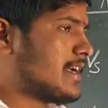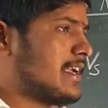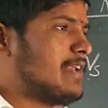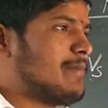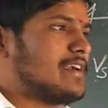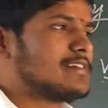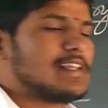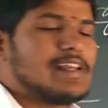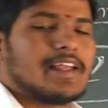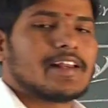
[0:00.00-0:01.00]
elements
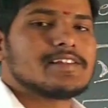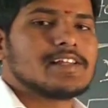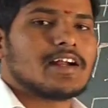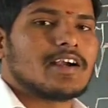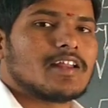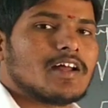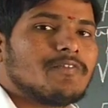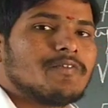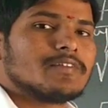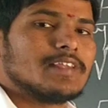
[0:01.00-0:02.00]
in increasing order
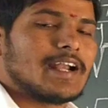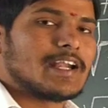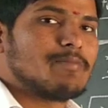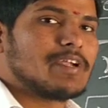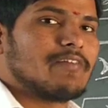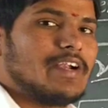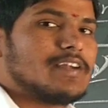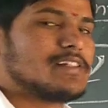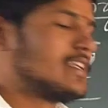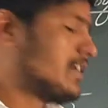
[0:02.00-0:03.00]
of their atomic
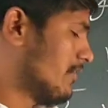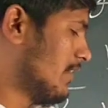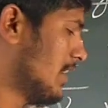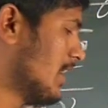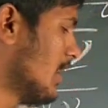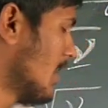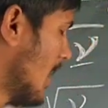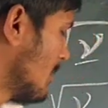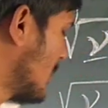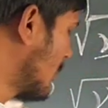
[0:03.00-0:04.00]
weights, we
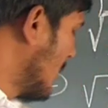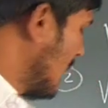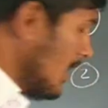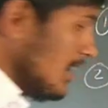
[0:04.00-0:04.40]
observe a